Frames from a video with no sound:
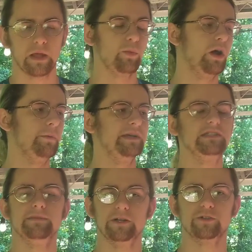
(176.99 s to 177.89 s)
Wyoming's
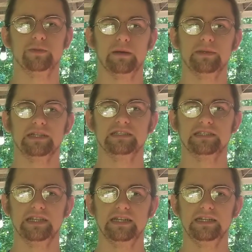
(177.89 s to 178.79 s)
the most Republican
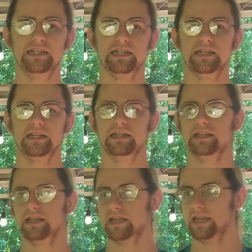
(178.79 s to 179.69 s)
state
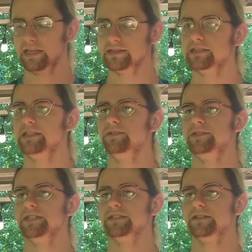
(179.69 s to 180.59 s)
in the
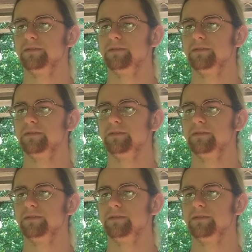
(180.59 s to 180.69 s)
Union,